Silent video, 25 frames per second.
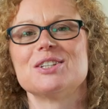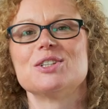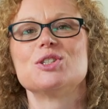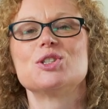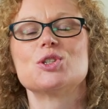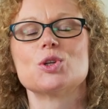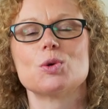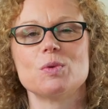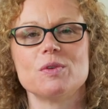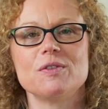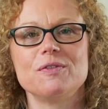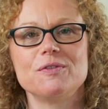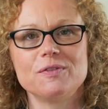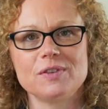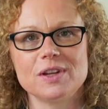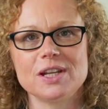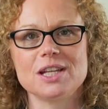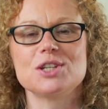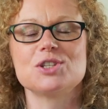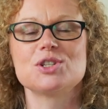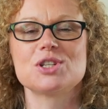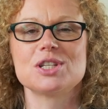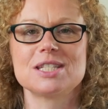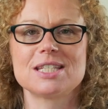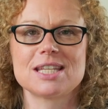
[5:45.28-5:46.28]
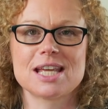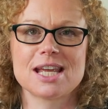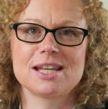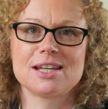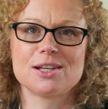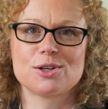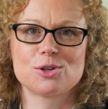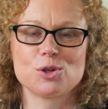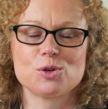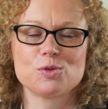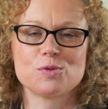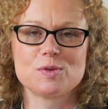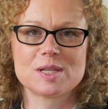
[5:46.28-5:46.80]
So we've finished the
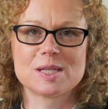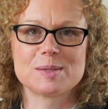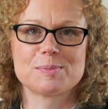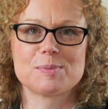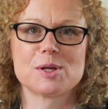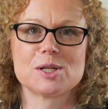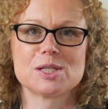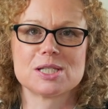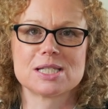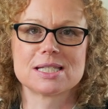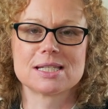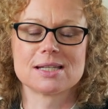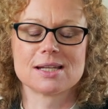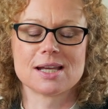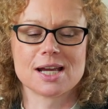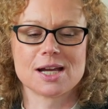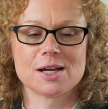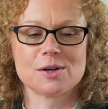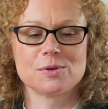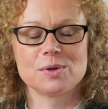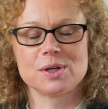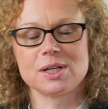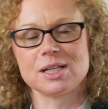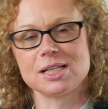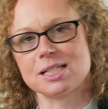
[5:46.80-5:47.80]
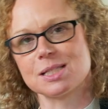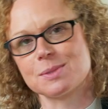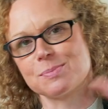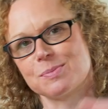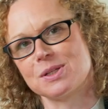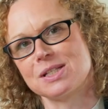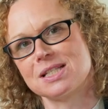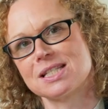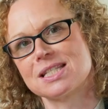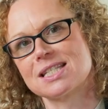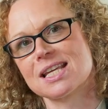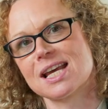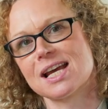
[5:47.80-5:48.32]
technical response now. It's
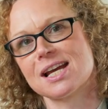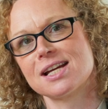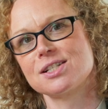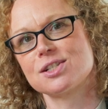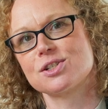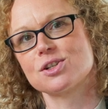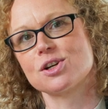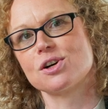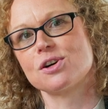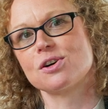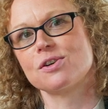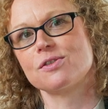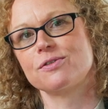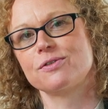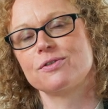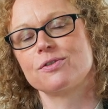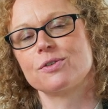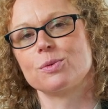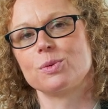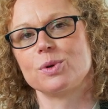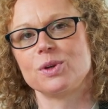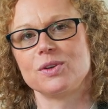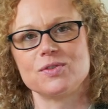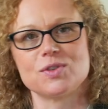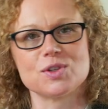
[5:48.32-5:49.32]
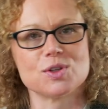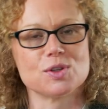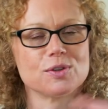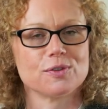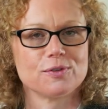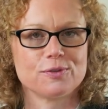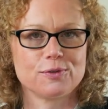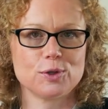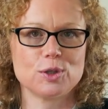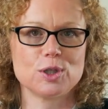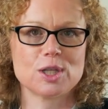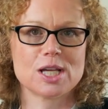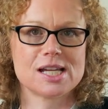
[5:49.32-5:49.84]
been signed off. We've done the
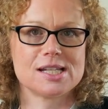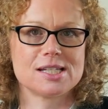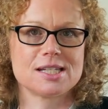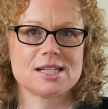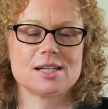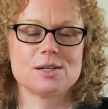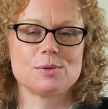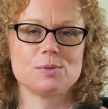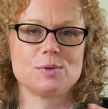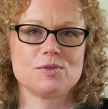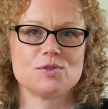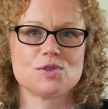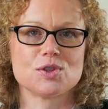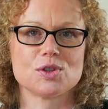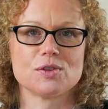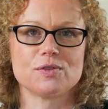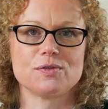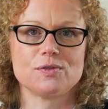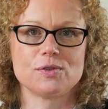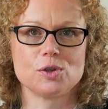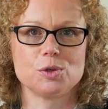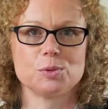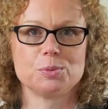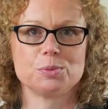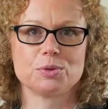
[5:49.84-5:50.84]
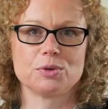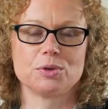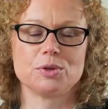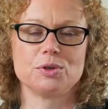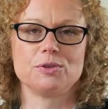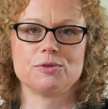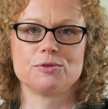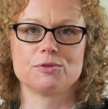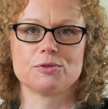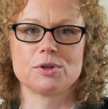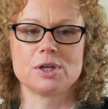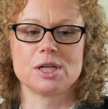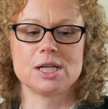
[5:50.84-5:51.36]
full edit. We've done the full
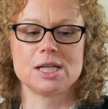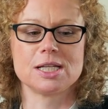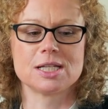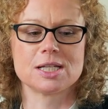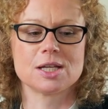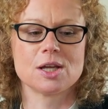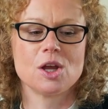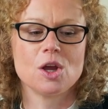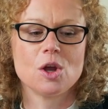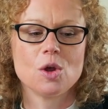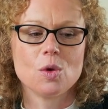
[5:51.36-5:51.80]
proofread.